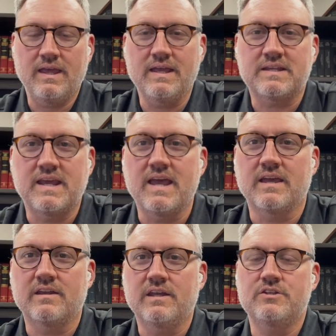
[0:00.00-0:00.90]
It
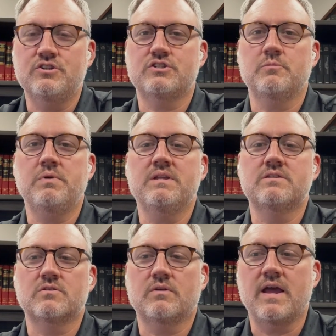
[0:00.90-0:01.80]
can. It just
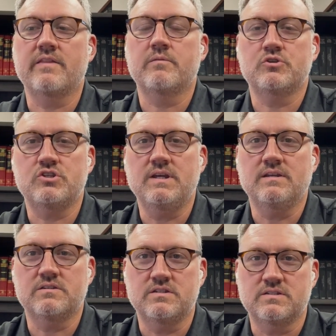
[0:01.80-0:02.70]
depends on how the
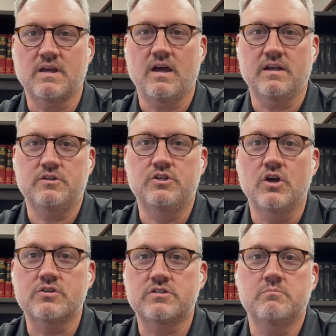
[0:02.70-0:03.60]
machine is designed.
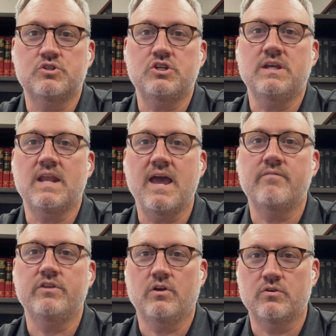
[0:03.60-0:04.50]
Does the machine
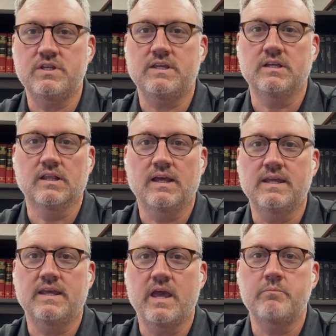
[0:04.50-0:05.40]
have the
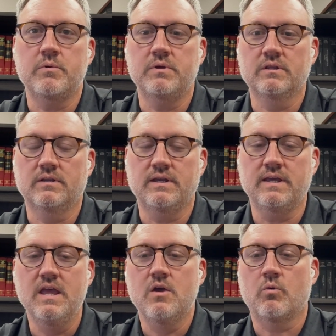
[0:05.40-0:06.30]
articulating
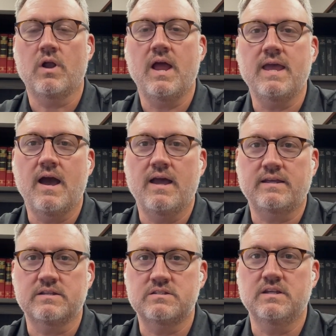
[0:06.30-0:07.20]
capability where AI
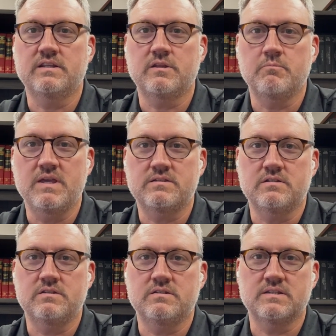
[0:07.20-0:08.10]
can send it the
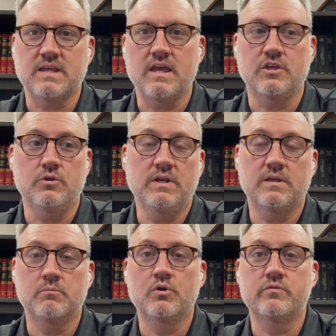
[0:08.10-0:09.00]
message that says, hey, you need
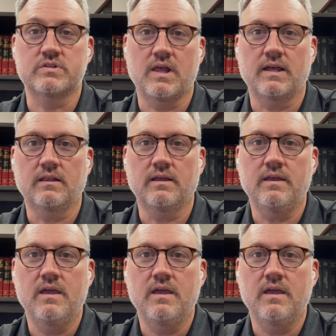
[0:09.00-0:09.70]
to move slightly?